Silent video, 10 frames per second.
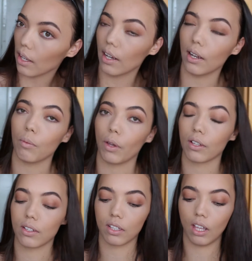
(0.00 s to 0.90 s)
and it
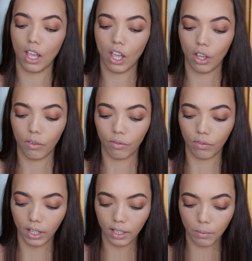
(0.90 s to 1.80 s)
works
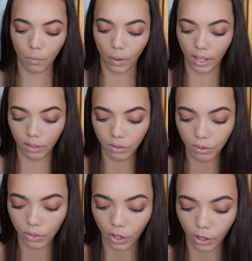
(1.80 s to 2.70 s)
really well.
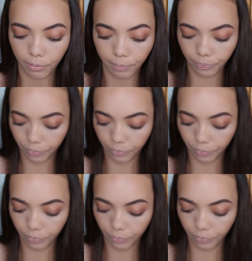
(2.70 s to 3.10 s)
So